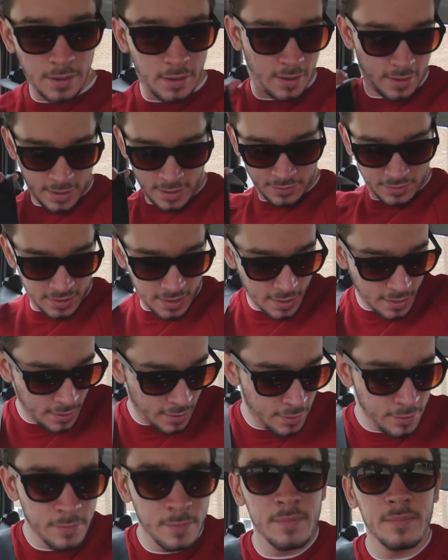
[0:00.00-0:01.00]
I know how to get
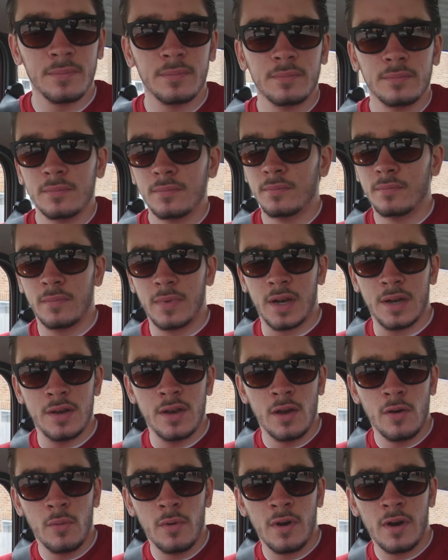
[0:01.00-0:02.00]
home. I
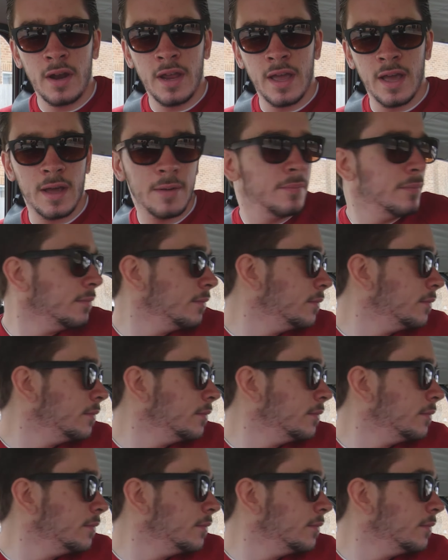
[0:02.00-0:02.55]
know where I am.